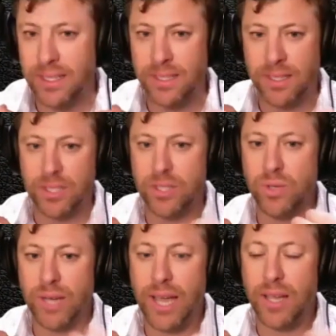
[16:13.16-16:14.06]
you and
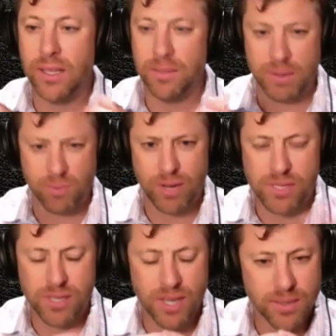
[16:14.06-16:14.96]
I, remember what I was
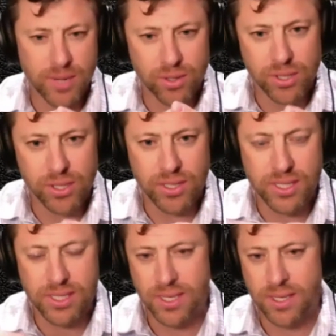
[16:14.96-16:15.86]
talking about earlier is,
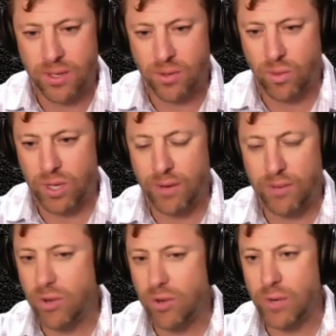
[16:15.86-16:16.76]
whenever
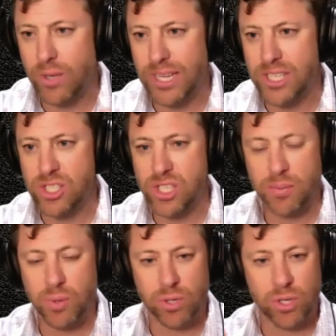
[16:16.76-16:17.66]
you're in a relationship
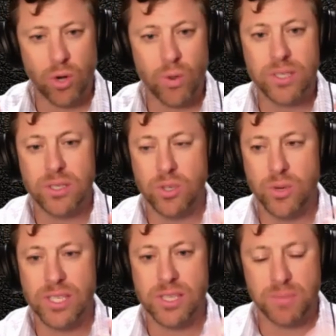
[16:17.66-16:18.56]
or doing
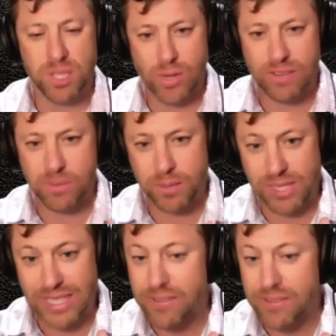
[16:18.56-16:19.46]
something, you have to be able to
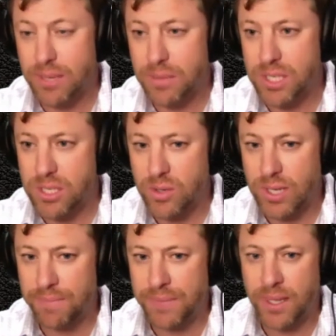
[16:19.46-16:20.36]
give something to
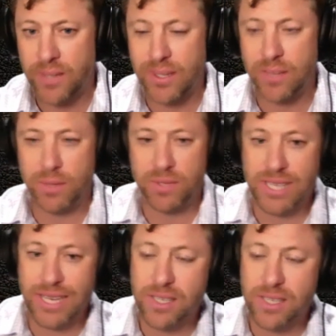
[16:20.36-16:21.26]
it, and you have to be able to
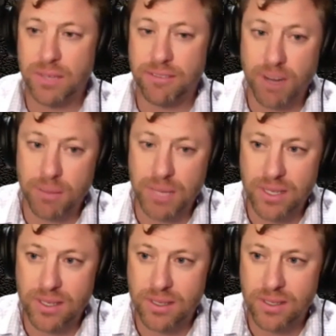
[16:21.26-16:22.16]
take something from it.
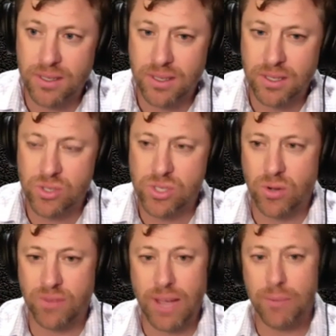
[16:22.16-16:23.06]
So
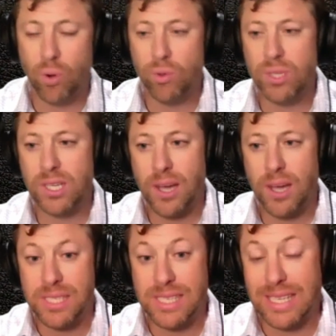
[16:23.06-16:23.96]
if I'm only coming
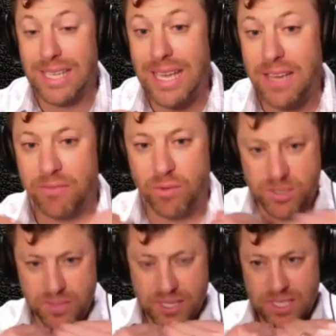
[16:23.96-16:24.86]
to give, which
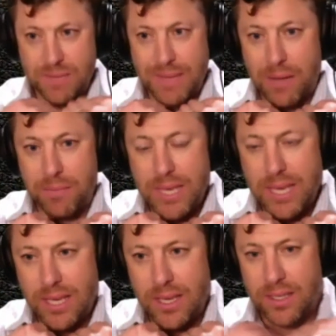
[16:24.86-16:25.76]
means it's about
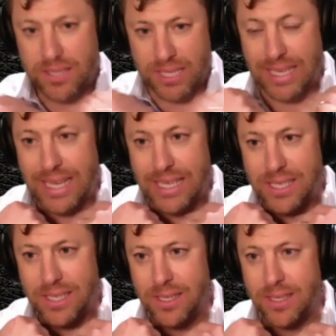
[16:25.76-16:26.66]
me to get,
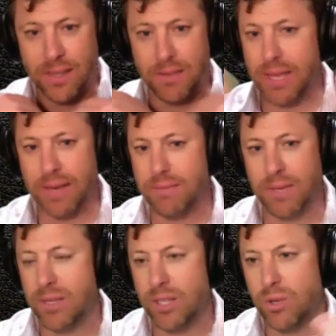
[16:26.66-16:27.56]
then,
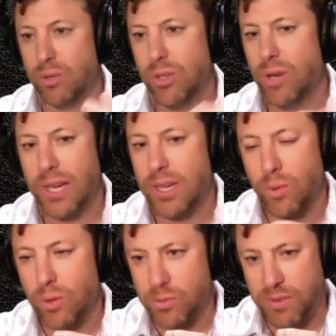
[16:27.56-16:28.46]
you're not going to
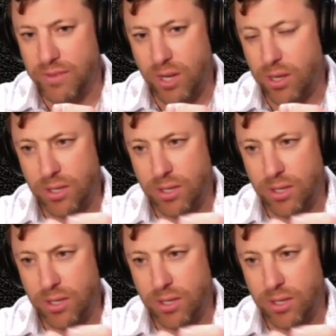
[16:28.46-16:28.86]
work with me very long.